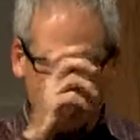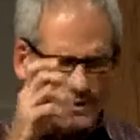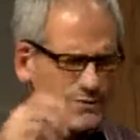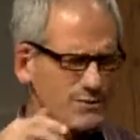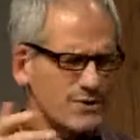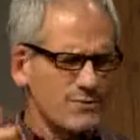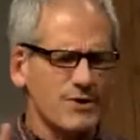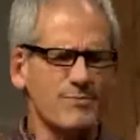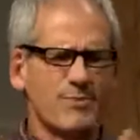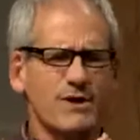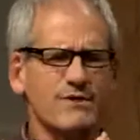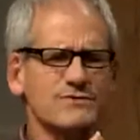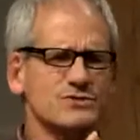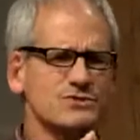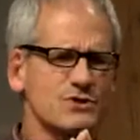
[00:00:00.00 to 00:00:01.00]
when, when we were part
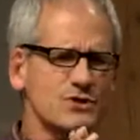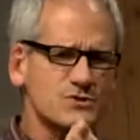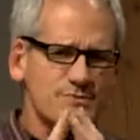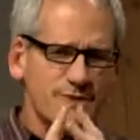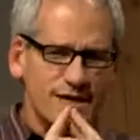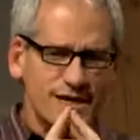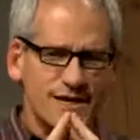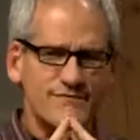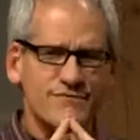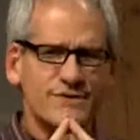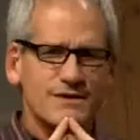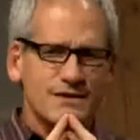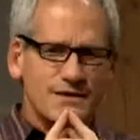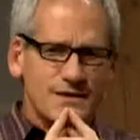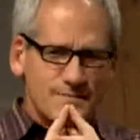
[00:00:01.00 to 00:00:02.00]
of a church plan, I've
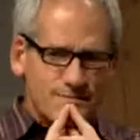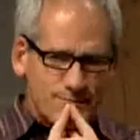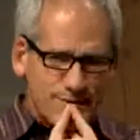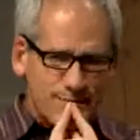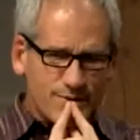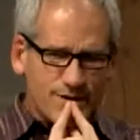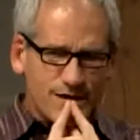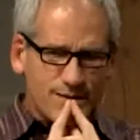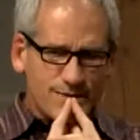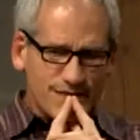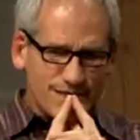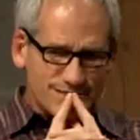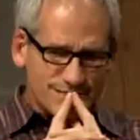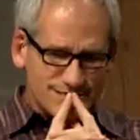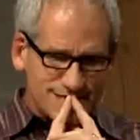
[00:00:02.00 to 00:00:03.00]
people coming
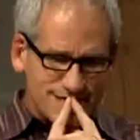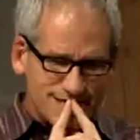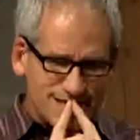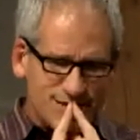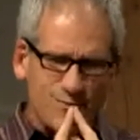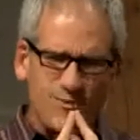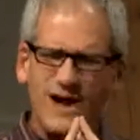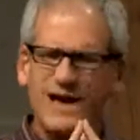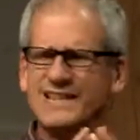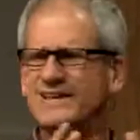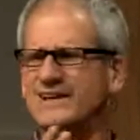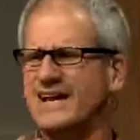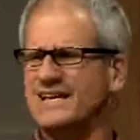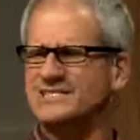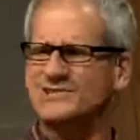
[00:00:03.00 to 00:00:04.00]
in saying, you know, why do you
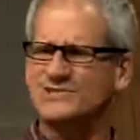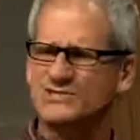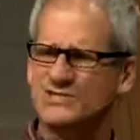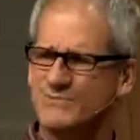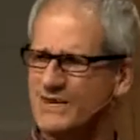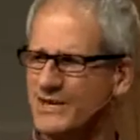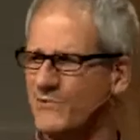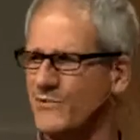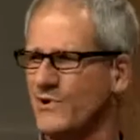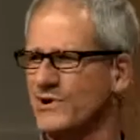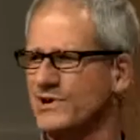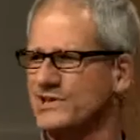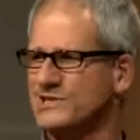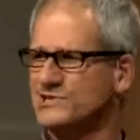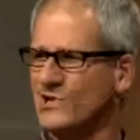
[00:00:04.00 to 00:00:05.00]
guys do so many
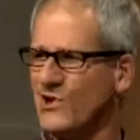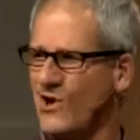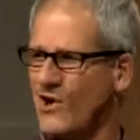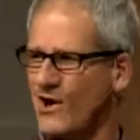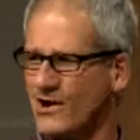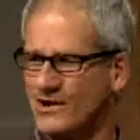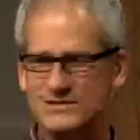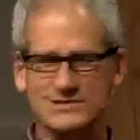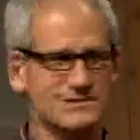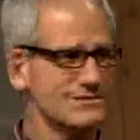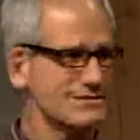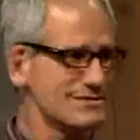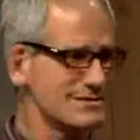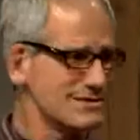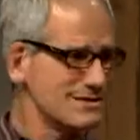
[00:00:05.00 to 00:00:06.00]
wordy songs?
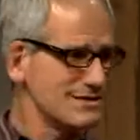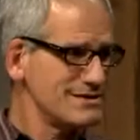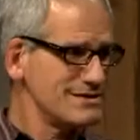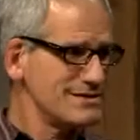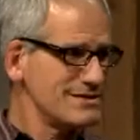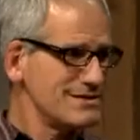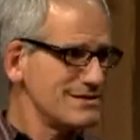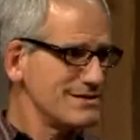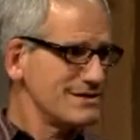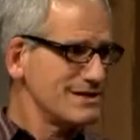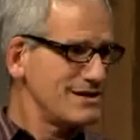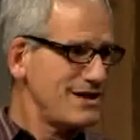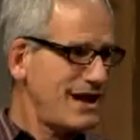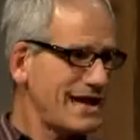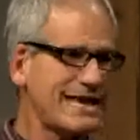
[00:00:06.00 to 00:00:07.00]

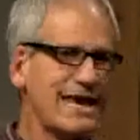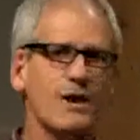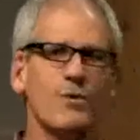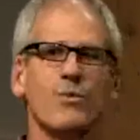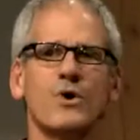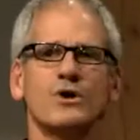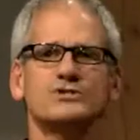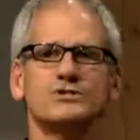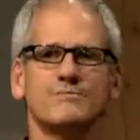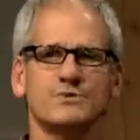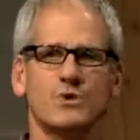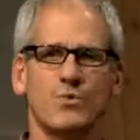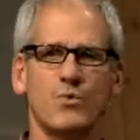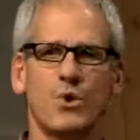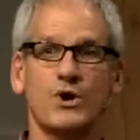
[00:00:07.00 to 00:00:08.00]
You know, I can't worship
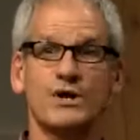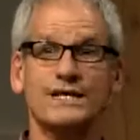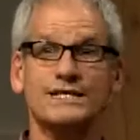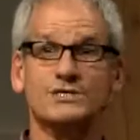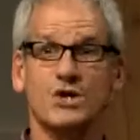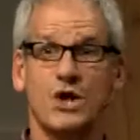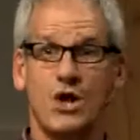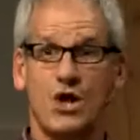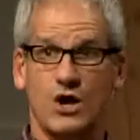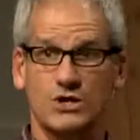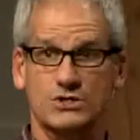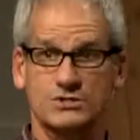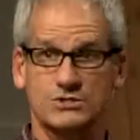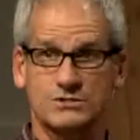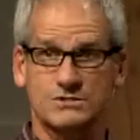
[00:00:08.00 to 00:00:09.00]
to wordy
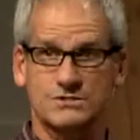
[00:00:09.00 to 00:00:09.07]
songs.